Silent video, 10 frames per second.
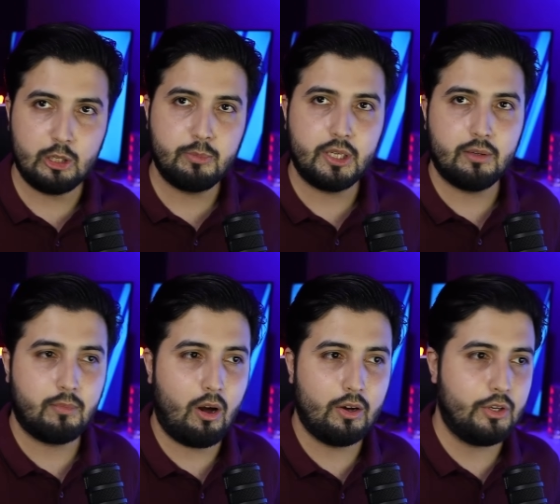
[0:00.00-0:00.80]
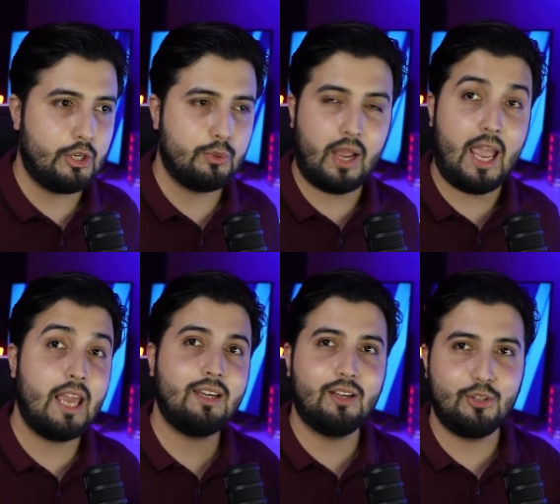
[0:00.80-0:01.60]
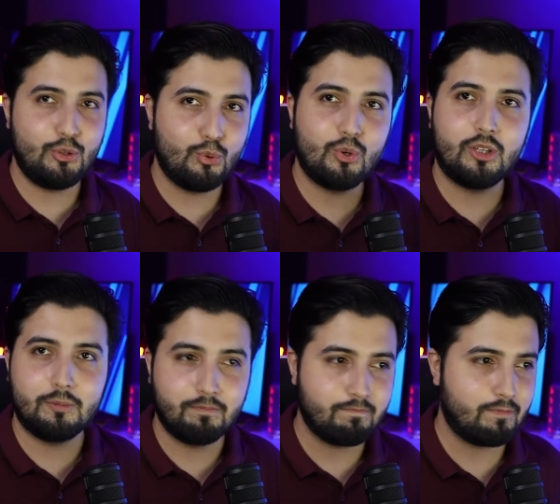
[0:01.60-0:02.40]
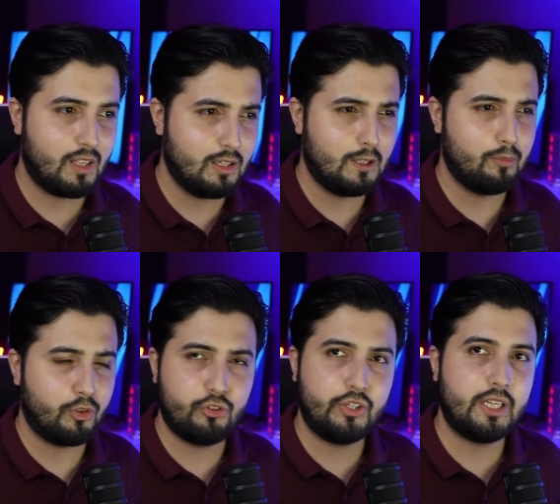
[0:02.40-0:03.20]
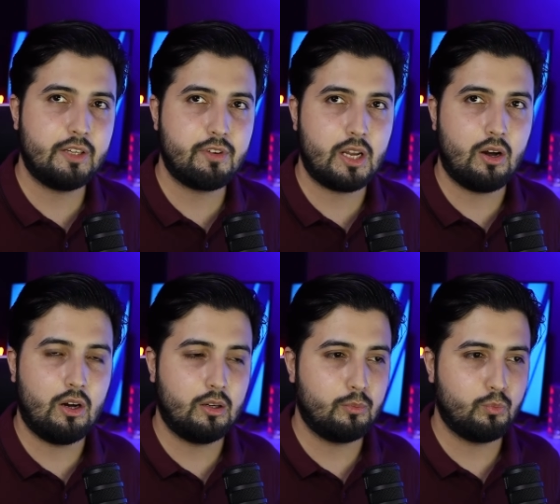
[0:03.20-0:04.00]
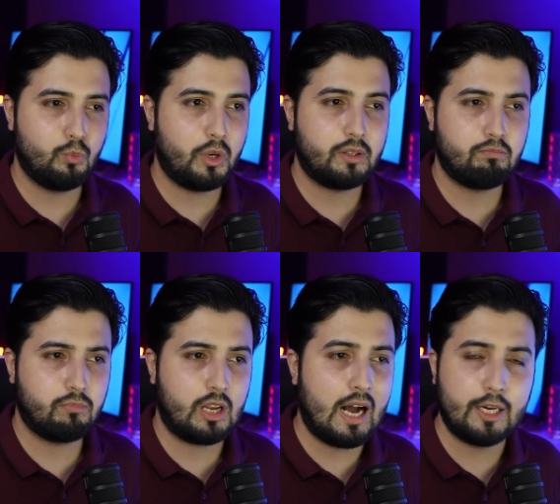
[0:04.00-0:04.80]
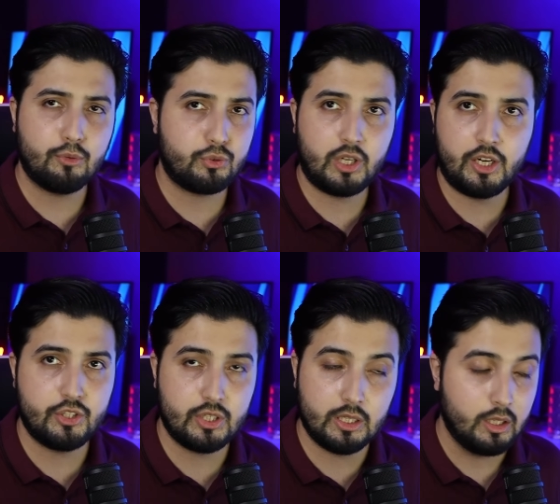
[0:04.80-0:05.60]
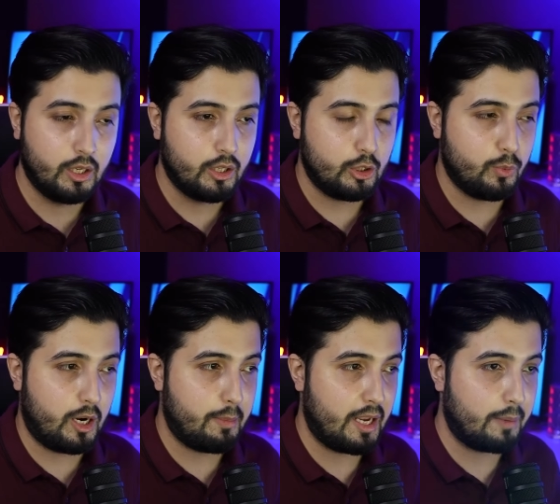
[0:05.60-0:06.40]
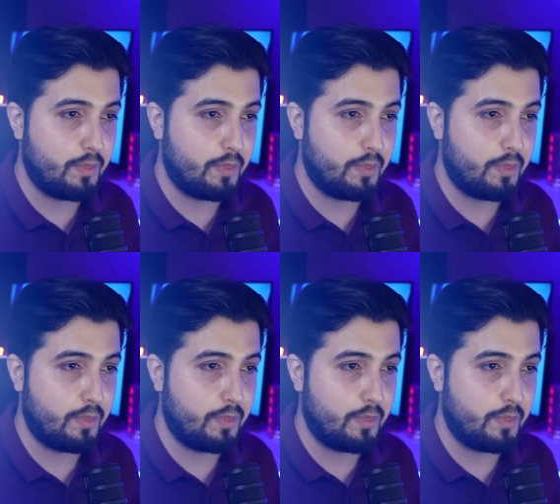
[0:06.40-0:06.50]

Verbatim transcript: it'll be on you and your um, creativity on what kind of strategy you want to make.